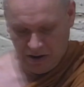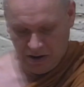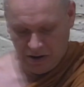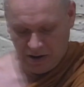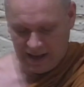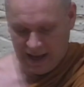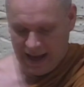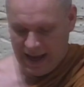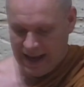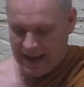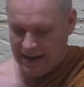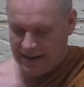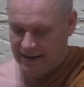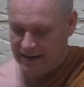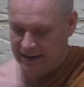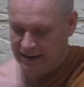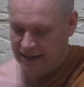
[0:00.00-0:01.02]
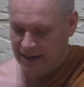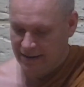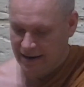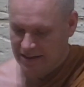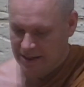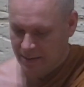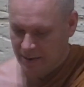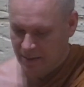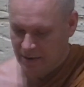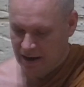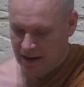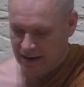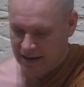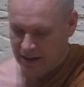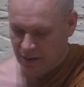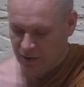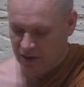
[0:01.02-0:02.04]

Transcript: Okay, dear Ajahn Brahmali,